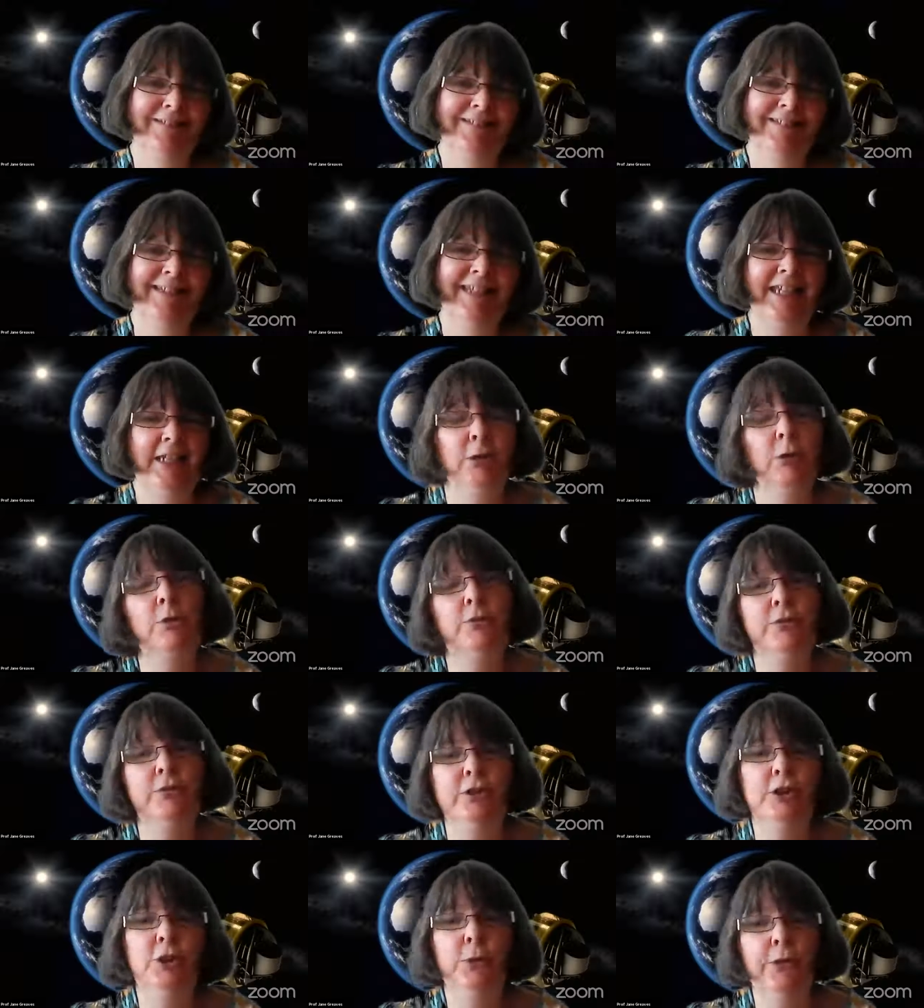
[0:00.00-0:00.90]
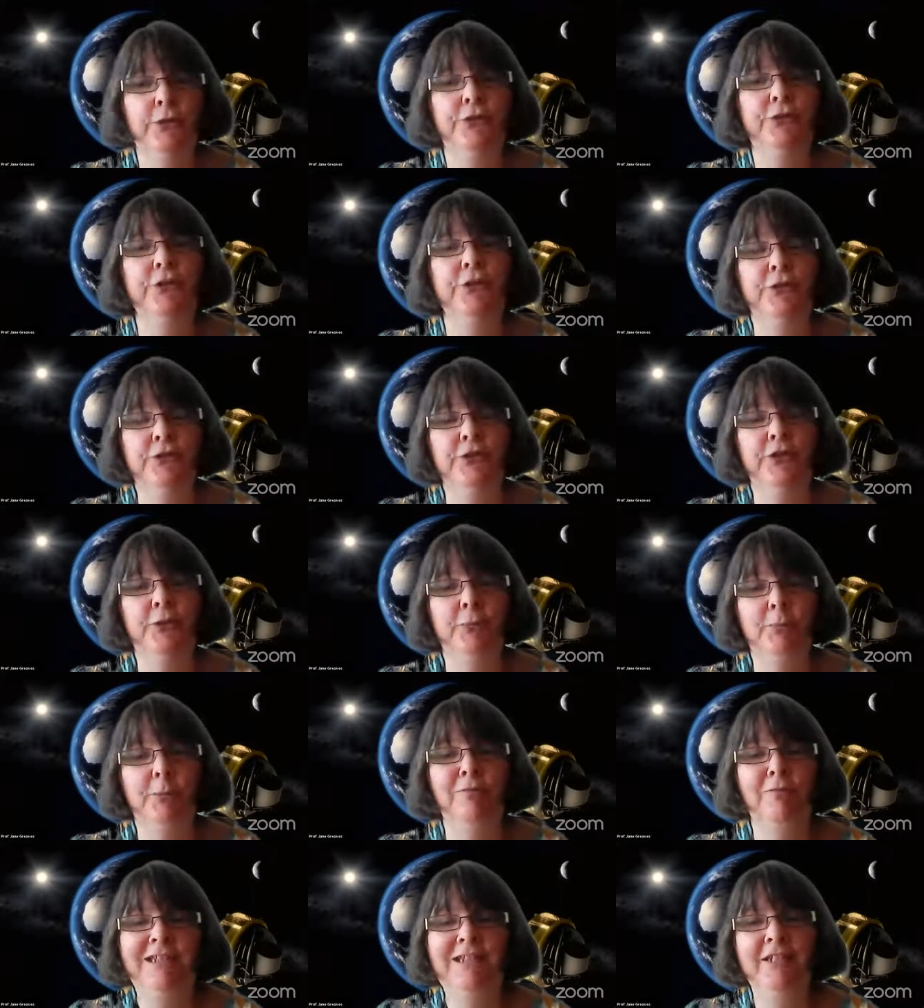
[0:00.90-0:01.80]
And thank you all for your questions. It's
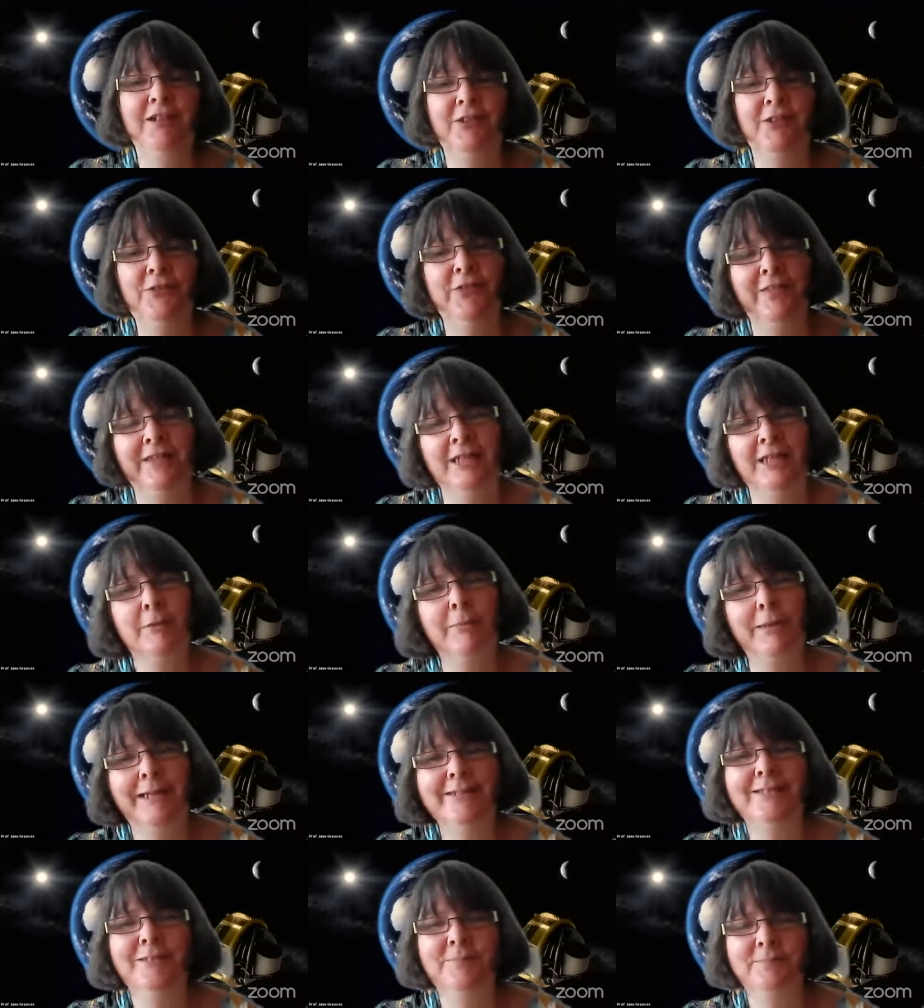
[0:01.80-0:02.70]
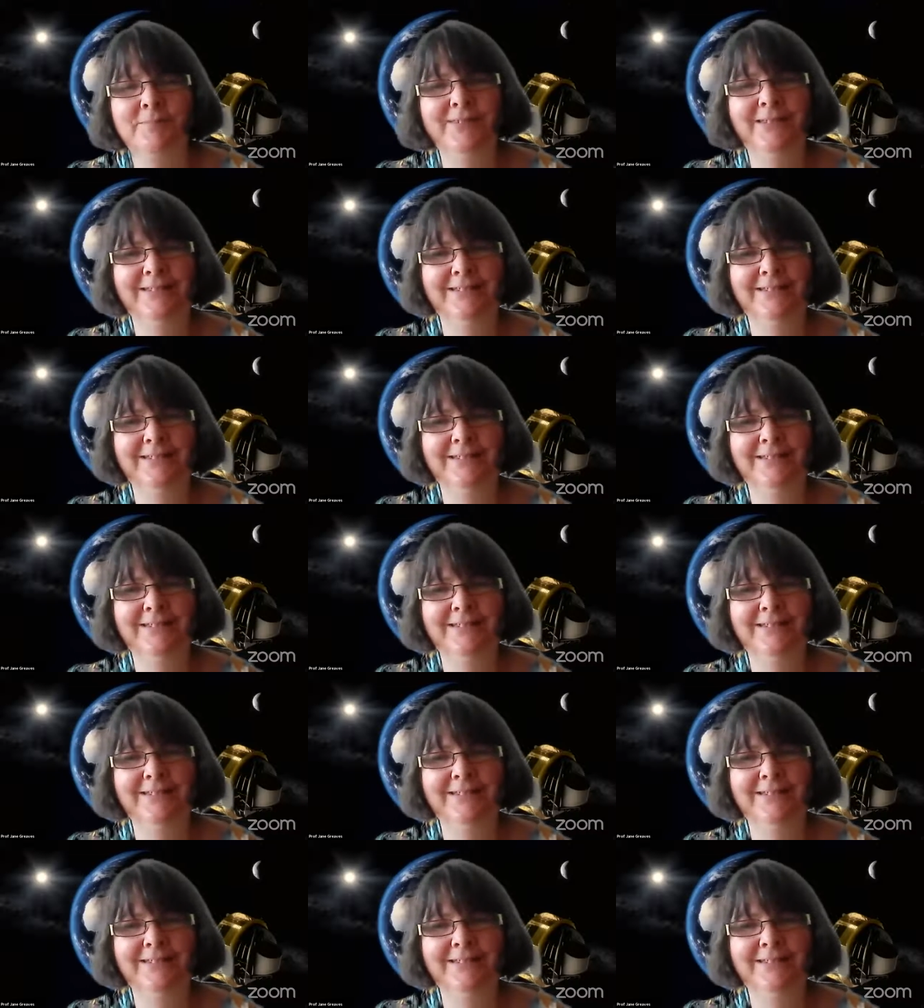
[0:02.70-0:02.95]
been really nice to think about them.